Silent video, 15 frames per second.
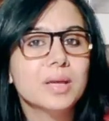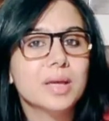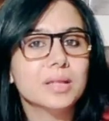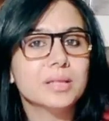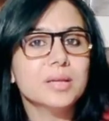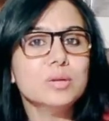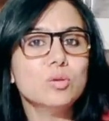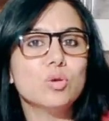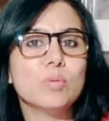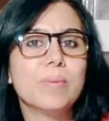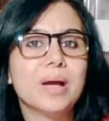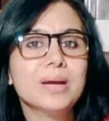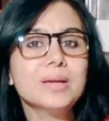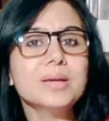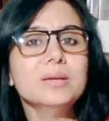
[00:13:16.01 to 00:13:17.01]
And then go
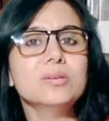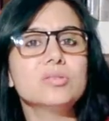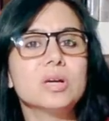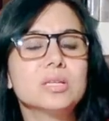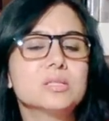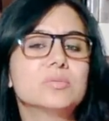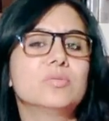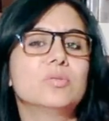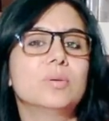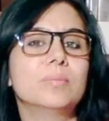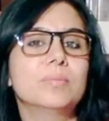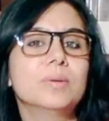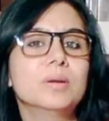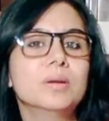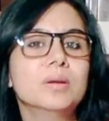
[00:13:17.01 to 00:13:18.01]
back and transform